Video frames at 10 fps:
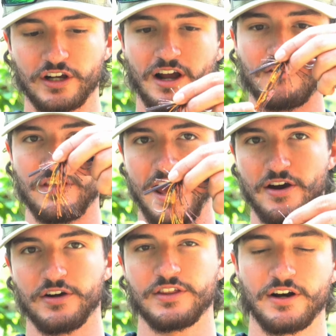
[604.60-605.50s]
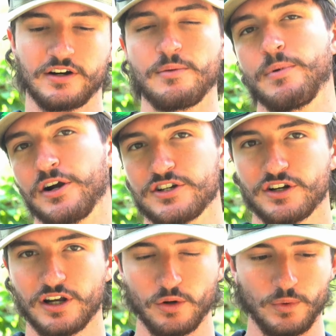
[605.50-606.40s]
to cover that hook there compared to your
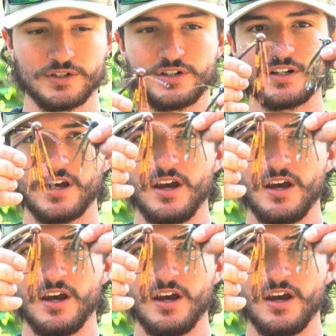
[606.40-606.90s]
Little Wizard.